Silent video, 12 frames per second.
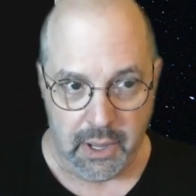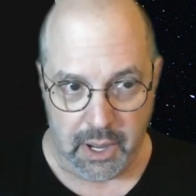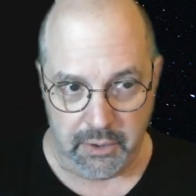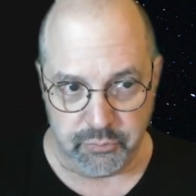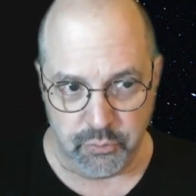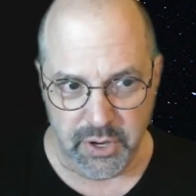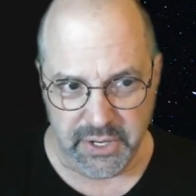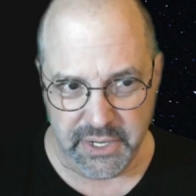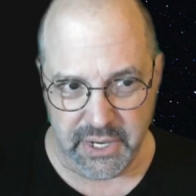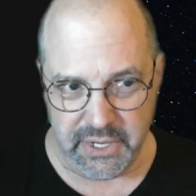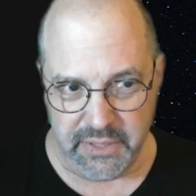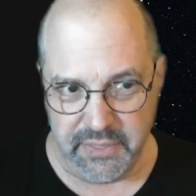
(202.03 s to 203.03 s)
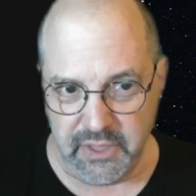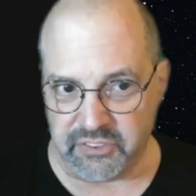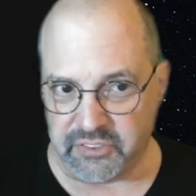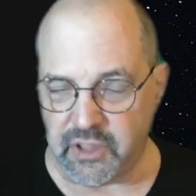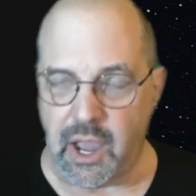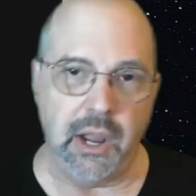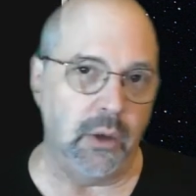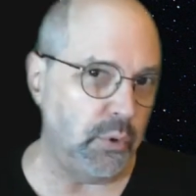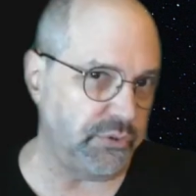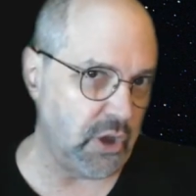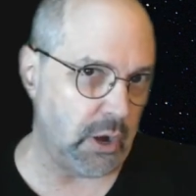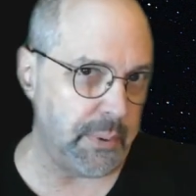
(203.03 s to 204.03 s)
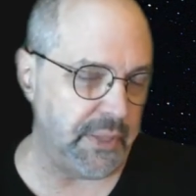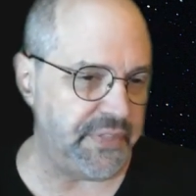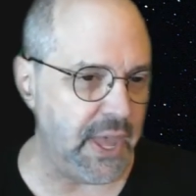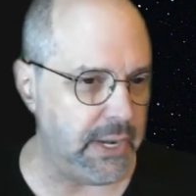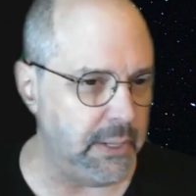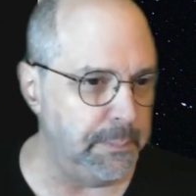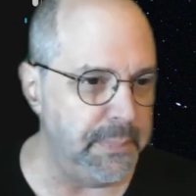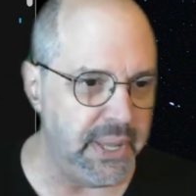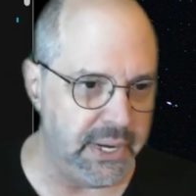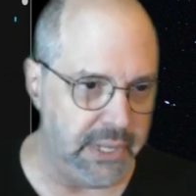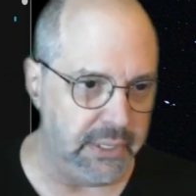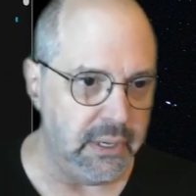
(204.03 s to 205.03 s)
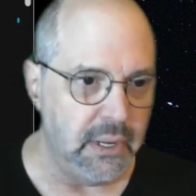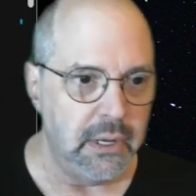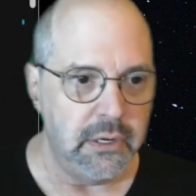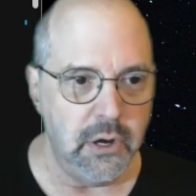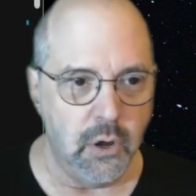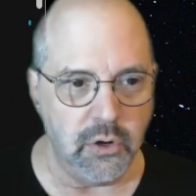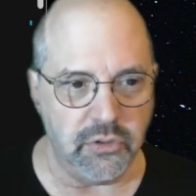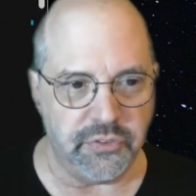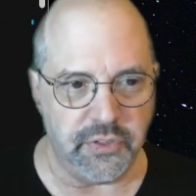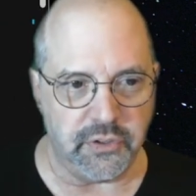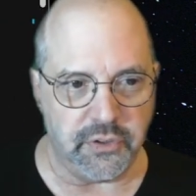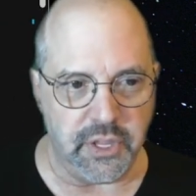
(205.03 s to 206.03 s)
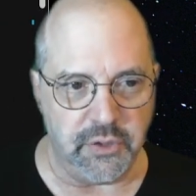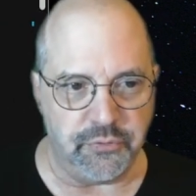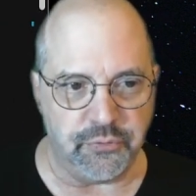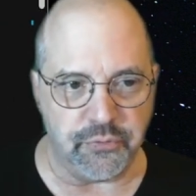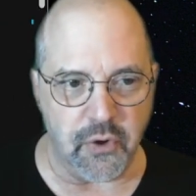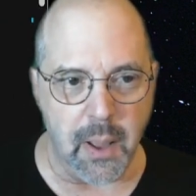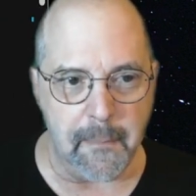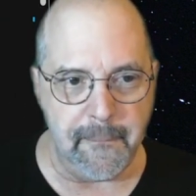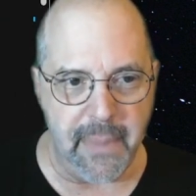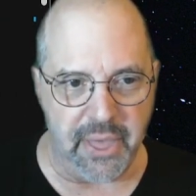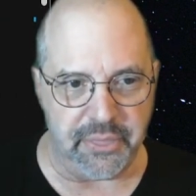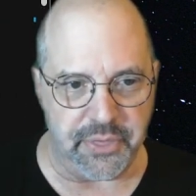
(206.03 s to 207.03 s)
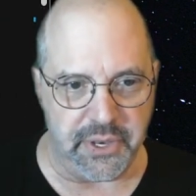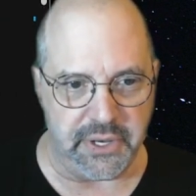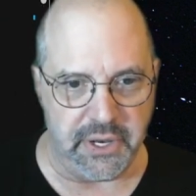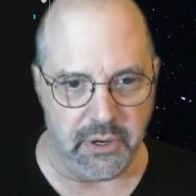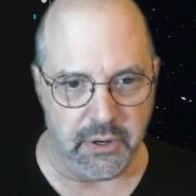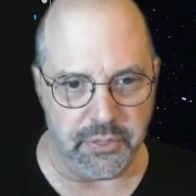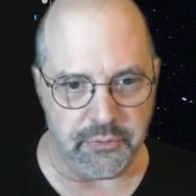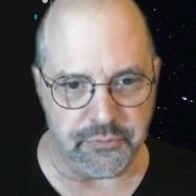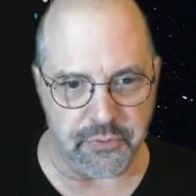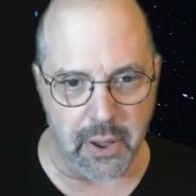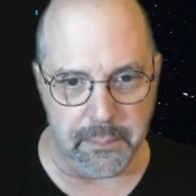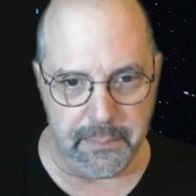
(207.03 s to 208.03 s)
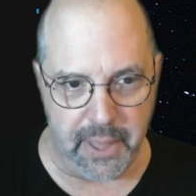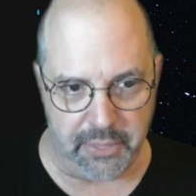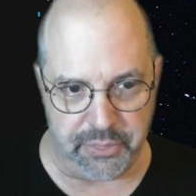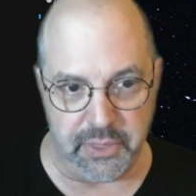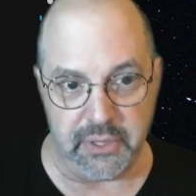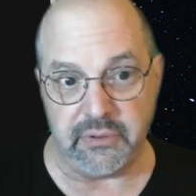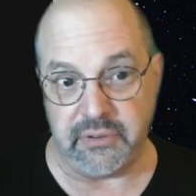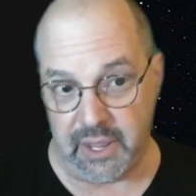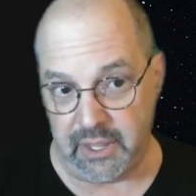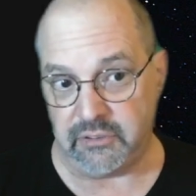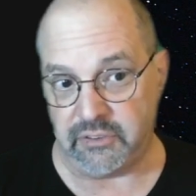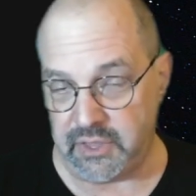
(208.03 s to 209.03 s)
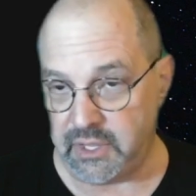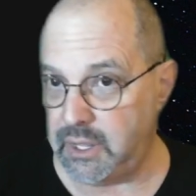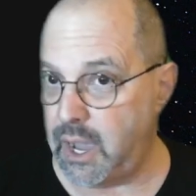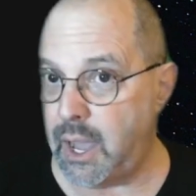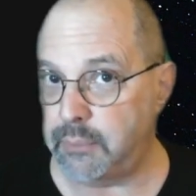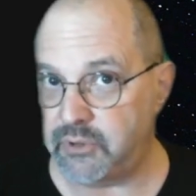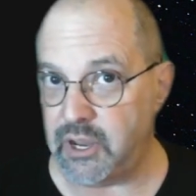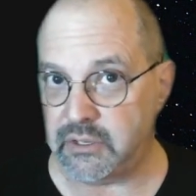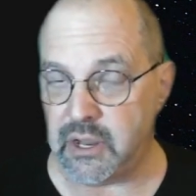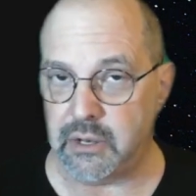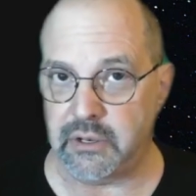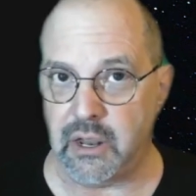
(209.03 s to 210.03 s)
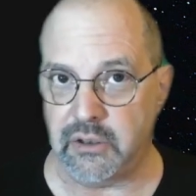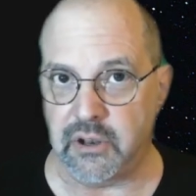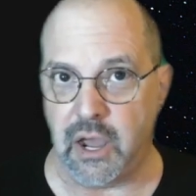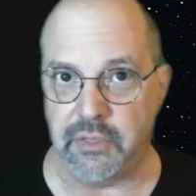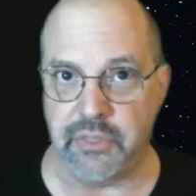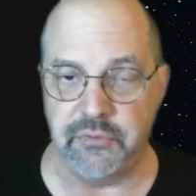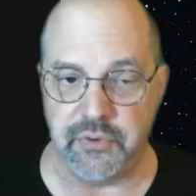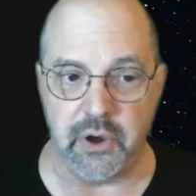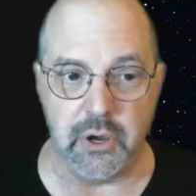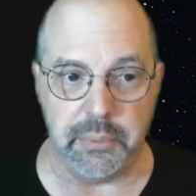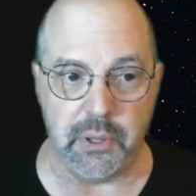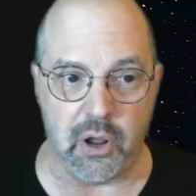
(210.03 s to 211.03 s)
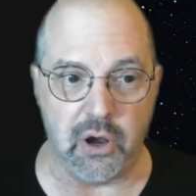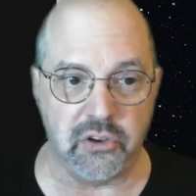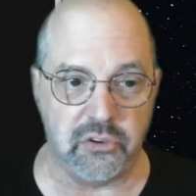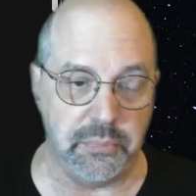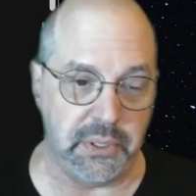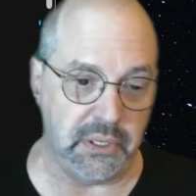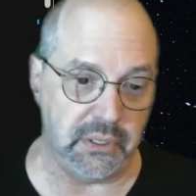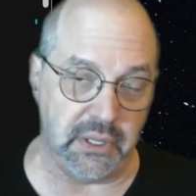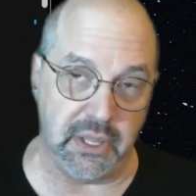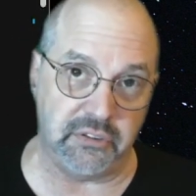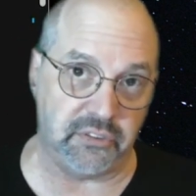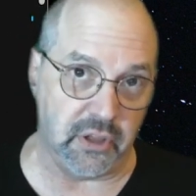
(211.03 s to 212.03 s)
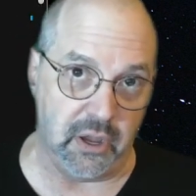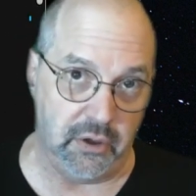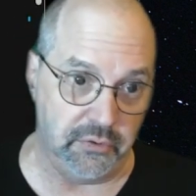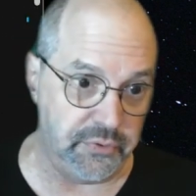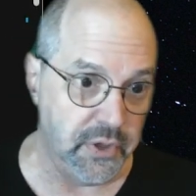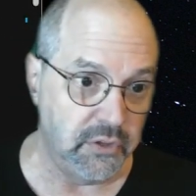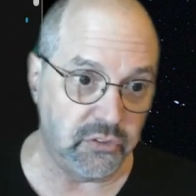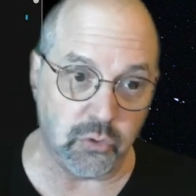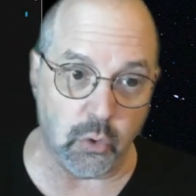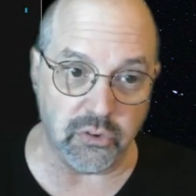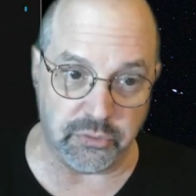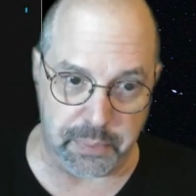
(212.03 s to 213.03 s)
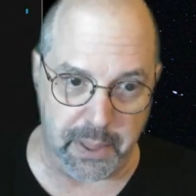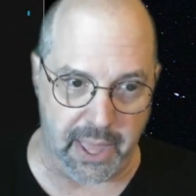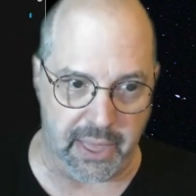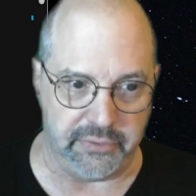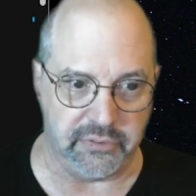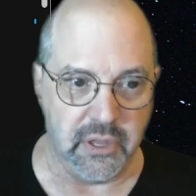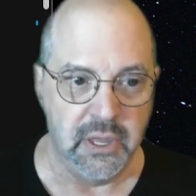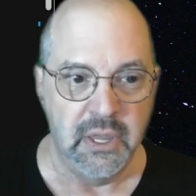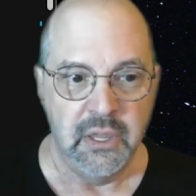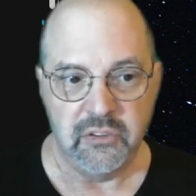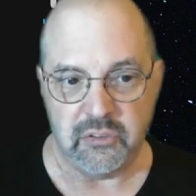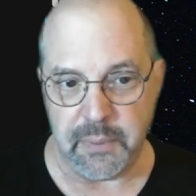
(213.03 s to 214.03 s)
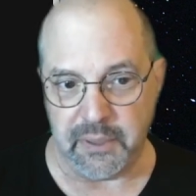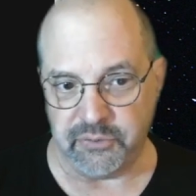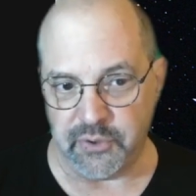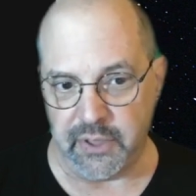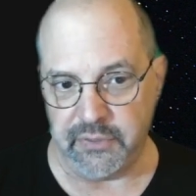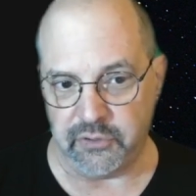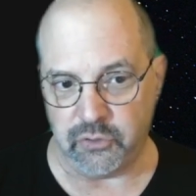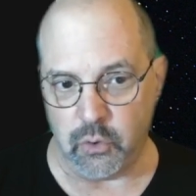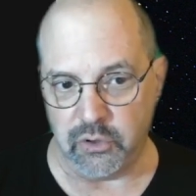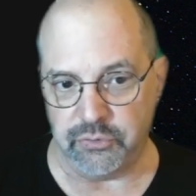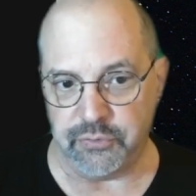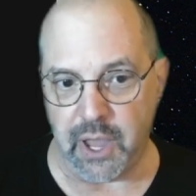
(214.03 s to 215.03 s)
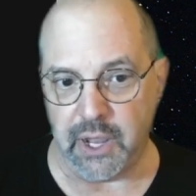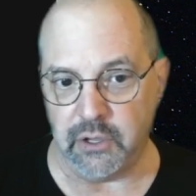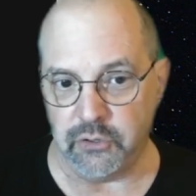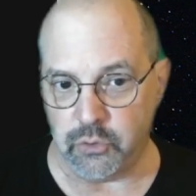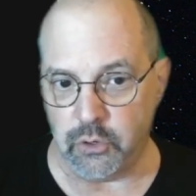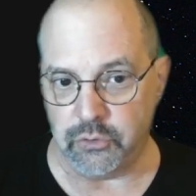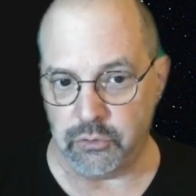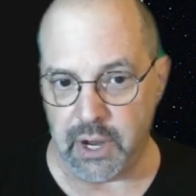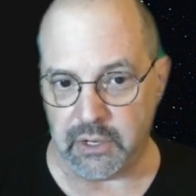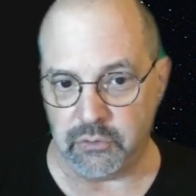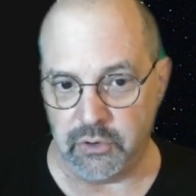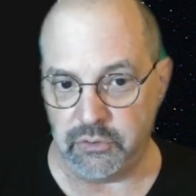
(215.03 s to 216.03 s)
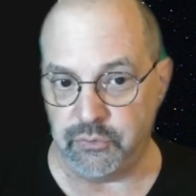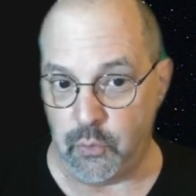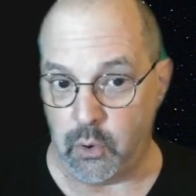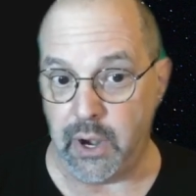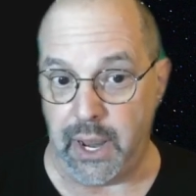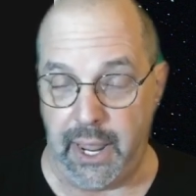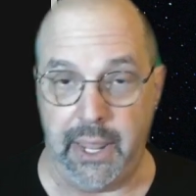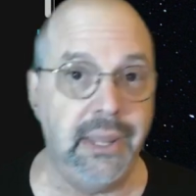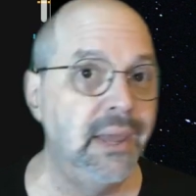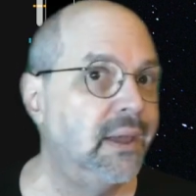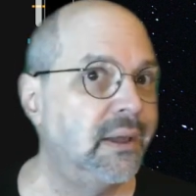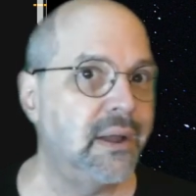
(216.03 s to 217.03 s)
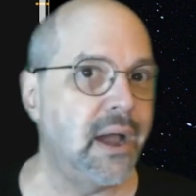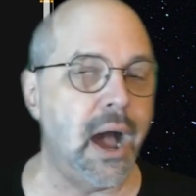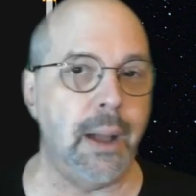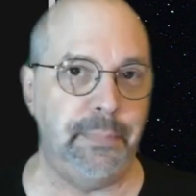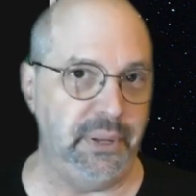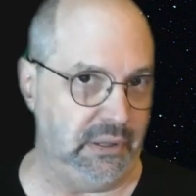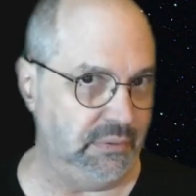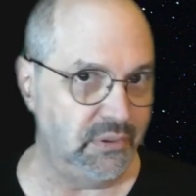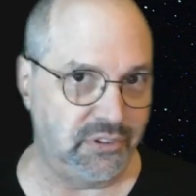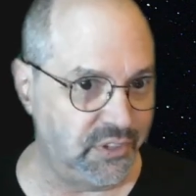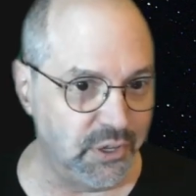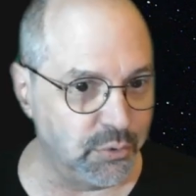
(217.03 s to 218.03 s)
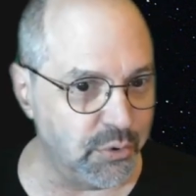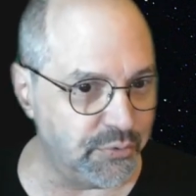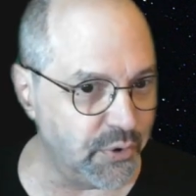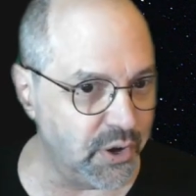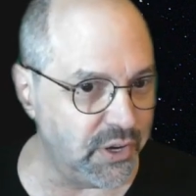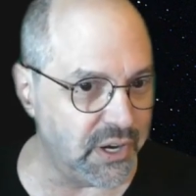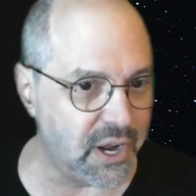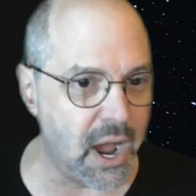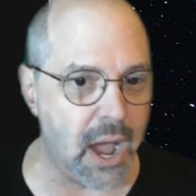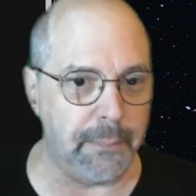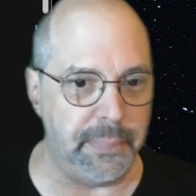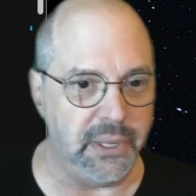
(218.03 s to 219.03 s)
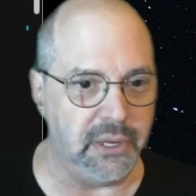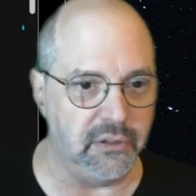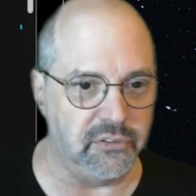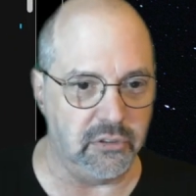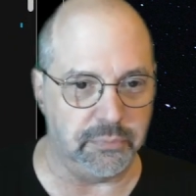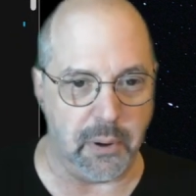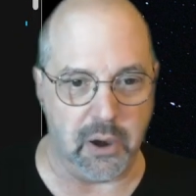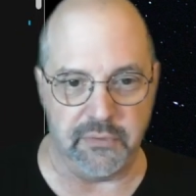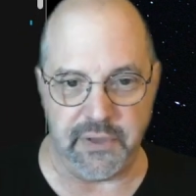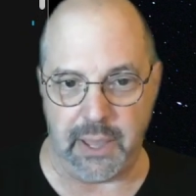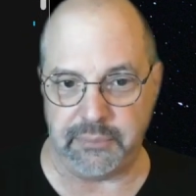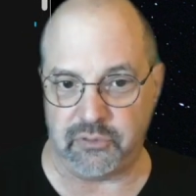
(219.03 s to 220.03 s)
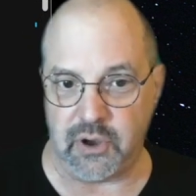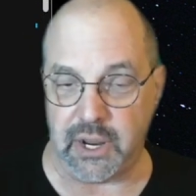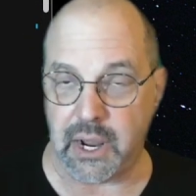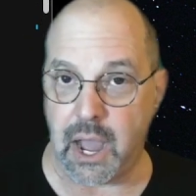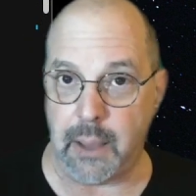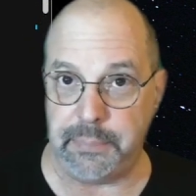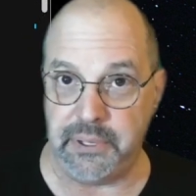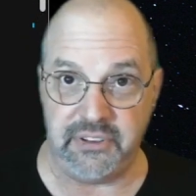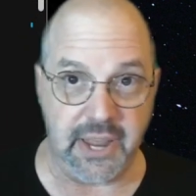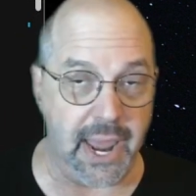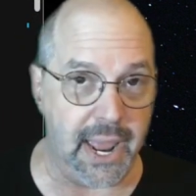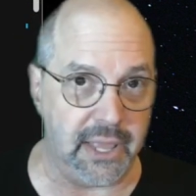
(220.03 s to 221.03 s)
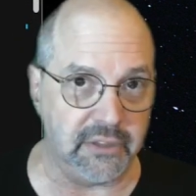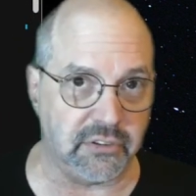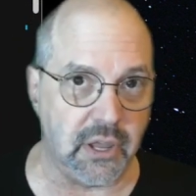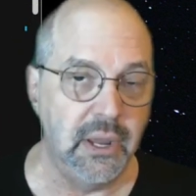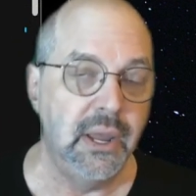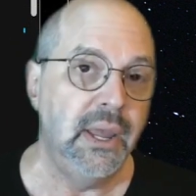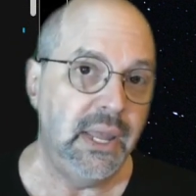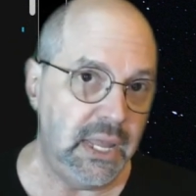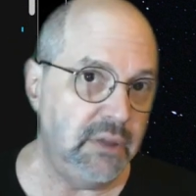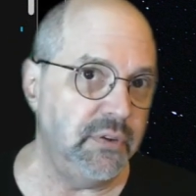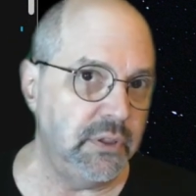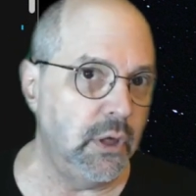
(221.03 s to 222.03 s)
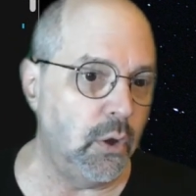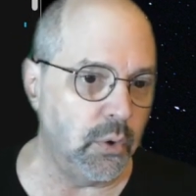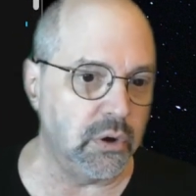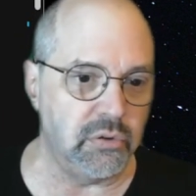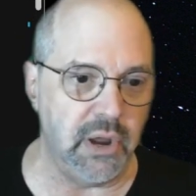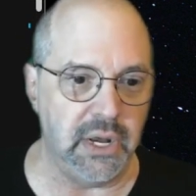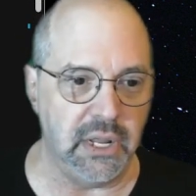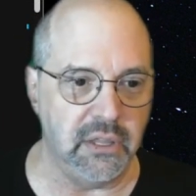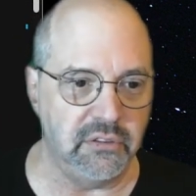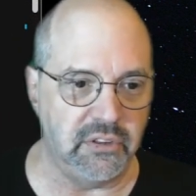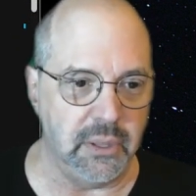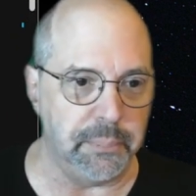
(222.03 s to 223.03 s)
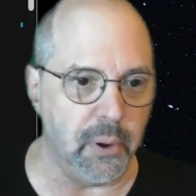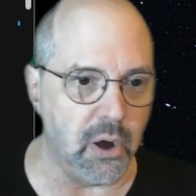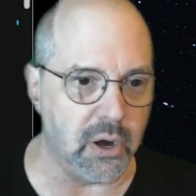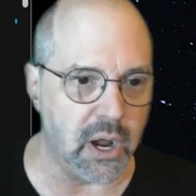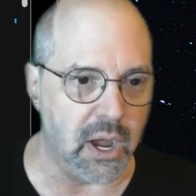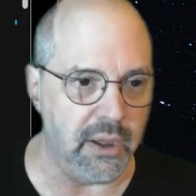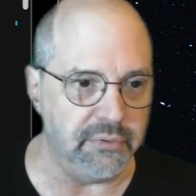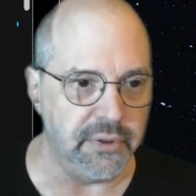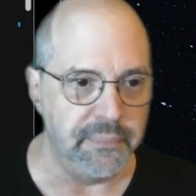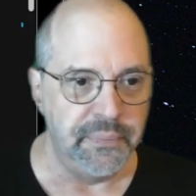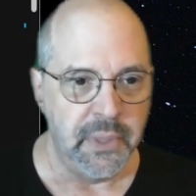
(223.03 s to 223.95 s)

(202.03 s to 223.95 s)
I've written it in this style. We'll talk about that in a minute. Notice that the from method here, the from method takes the object dot dot dot, the variable argument list of source paths. Specify the source files or directories for a copy. still referring to copy because it's part of abstract copy task, even though we're creating a zip archive.